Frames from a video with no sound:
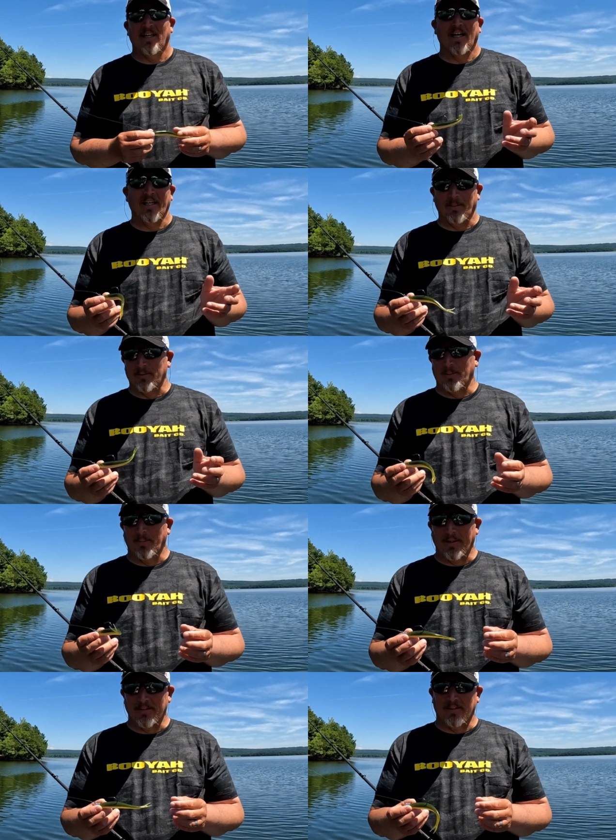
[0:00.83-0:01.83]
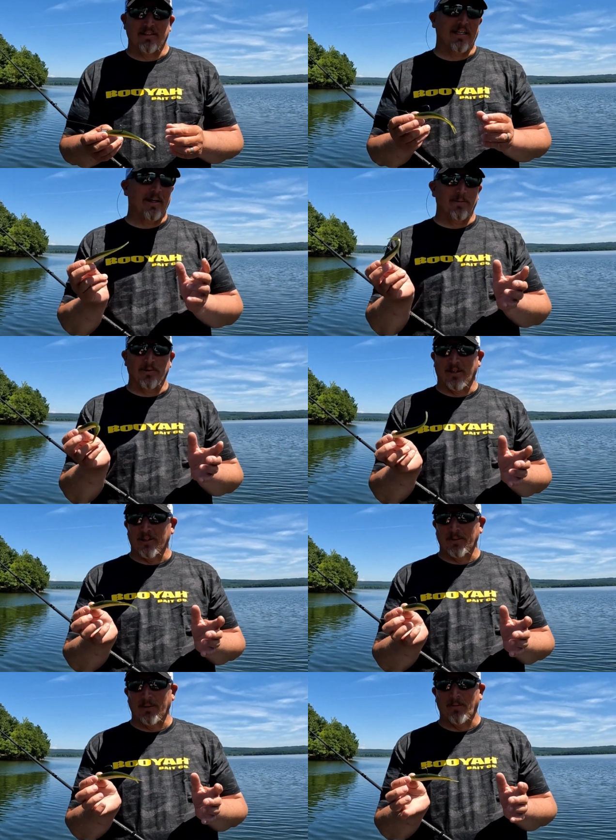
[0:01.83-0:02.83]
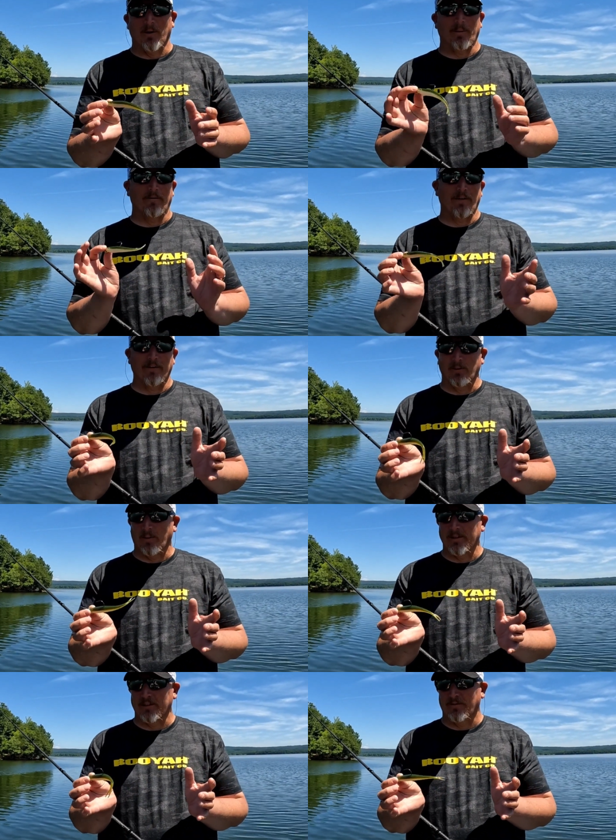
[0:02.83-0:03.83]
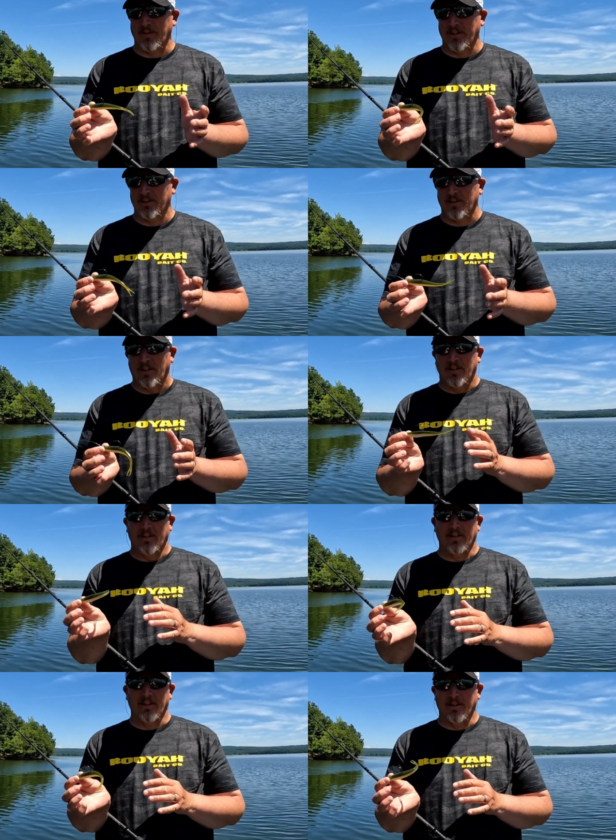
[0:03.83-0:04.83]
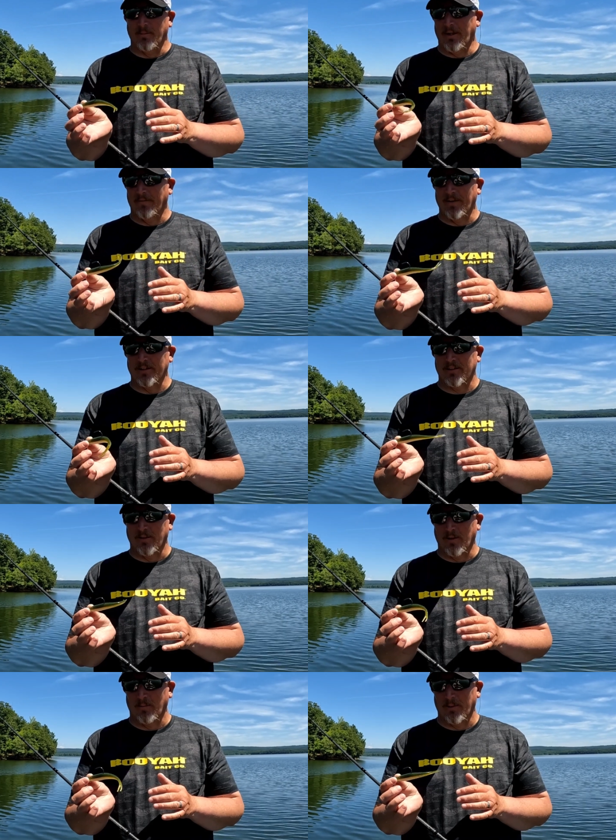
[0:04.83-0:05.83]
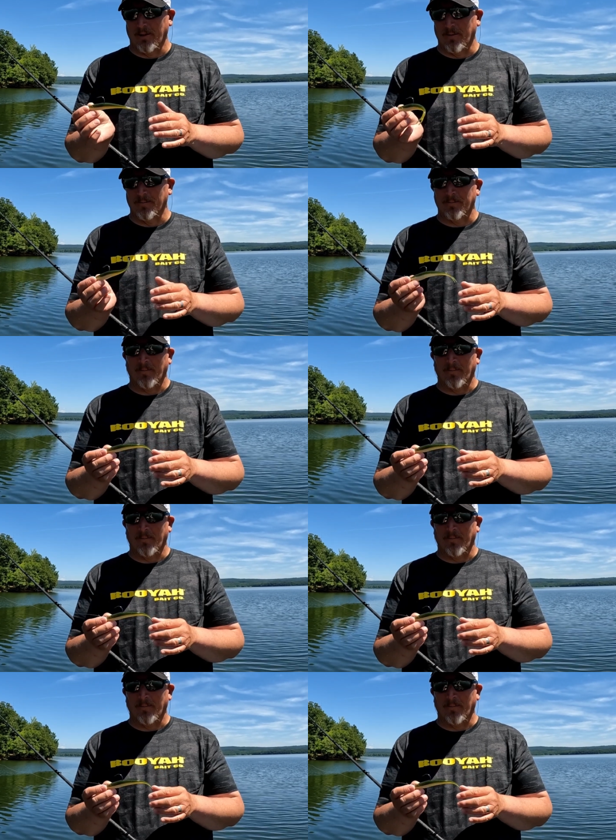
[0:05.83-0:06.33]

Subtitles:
Hey, I'm Jimmy Mason. Today I want to talk to you about one of my favorite ways to fish, the YUM FF Sonar Minnow.